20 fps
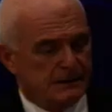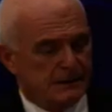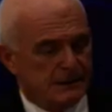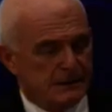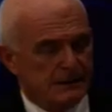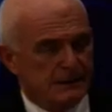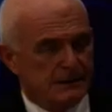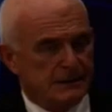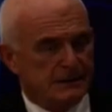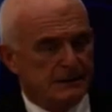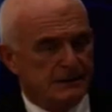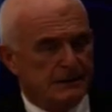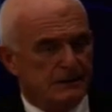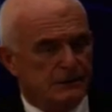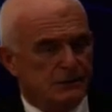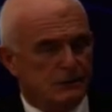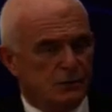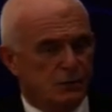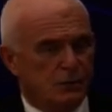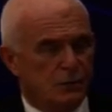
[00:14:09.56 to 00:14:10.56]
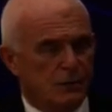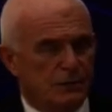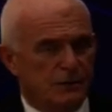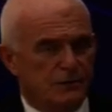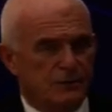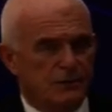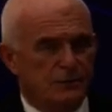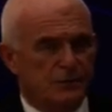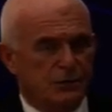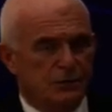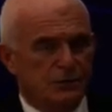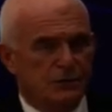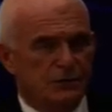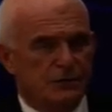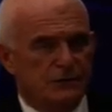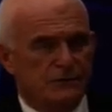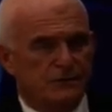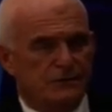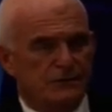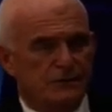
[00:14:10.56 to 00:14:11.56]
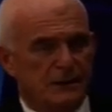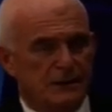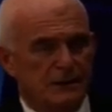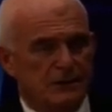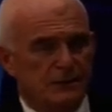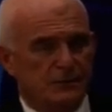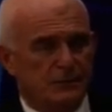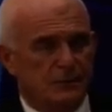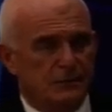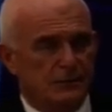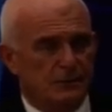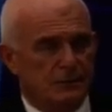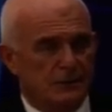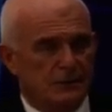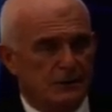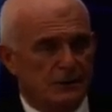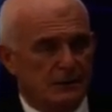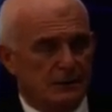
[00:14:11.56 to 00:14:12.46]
think one of the most valuable